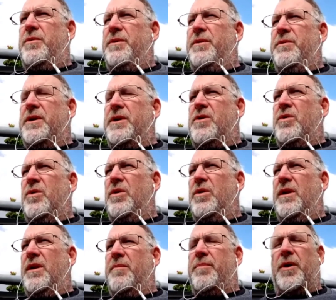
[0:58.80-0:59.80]
we would
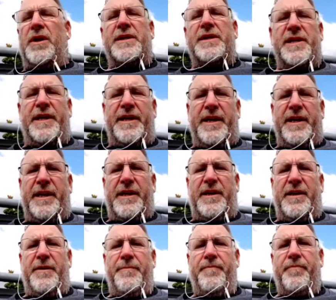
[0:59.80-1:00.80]
call a polytechnic.
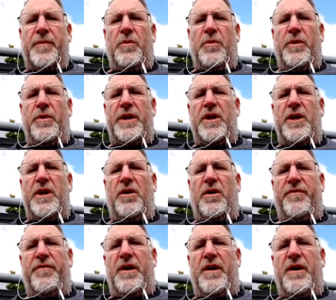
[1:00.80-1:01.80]
We
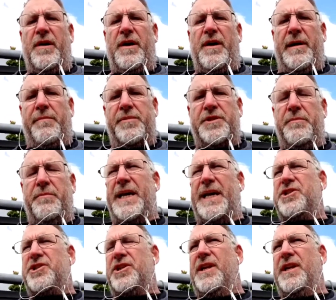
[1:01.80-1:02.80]
offer up to
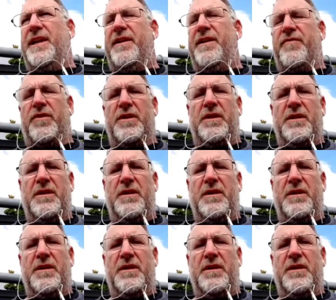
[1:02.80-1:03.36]
bachelor level